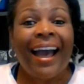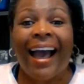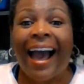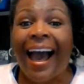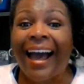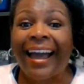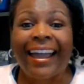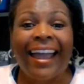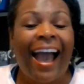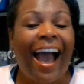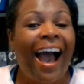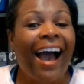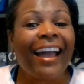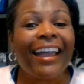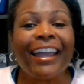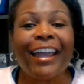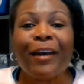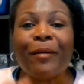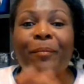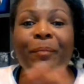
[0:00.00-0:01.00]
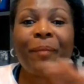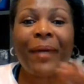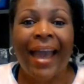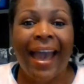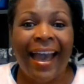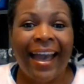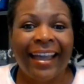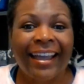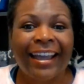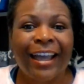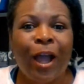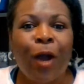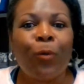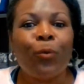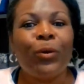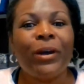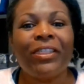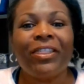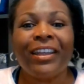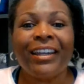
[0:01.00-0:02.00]
Hi, I am back
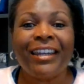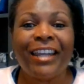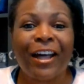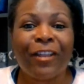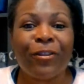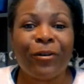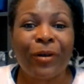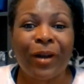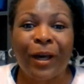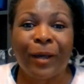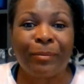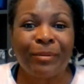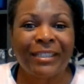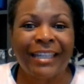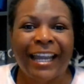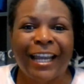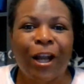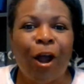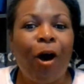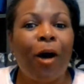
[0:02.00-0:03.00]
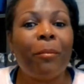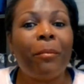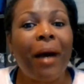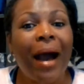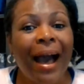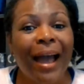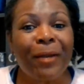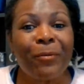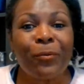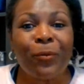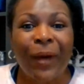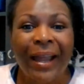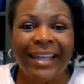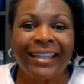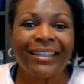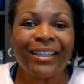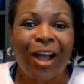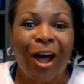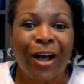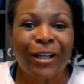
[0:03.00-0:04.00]
with another update on my
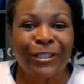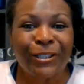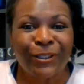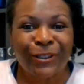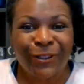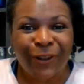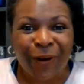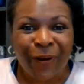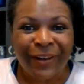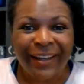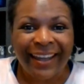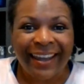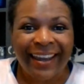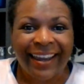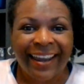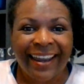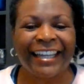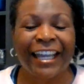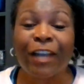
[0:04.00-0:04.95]
weight loss journey.